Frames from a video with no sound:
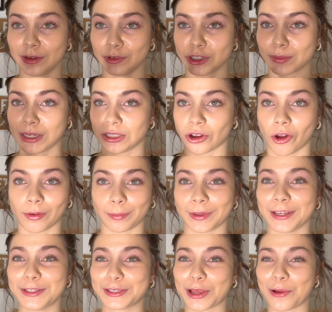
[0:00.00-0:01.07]
which my dog
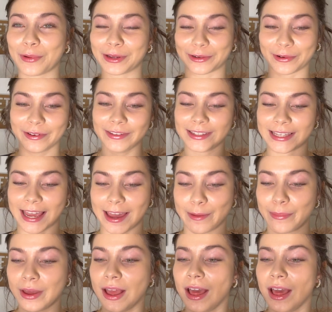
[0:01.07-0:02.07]
bit, so ignore the tape.